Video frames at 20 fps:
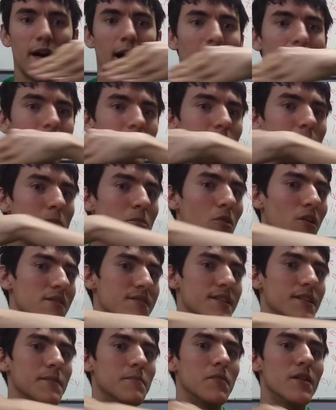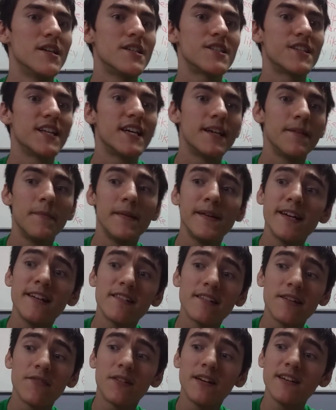ended up crossing the bridge and then
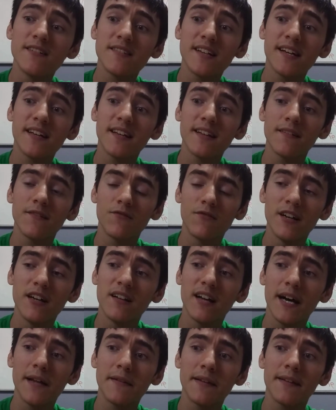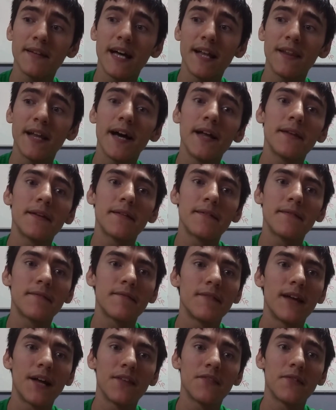immediately realizing that that's
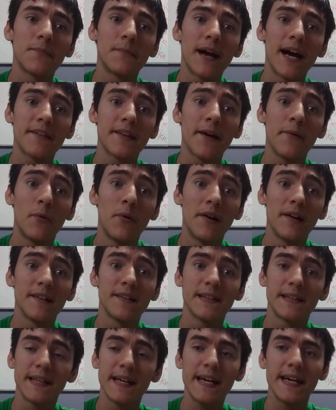not the path I wanted to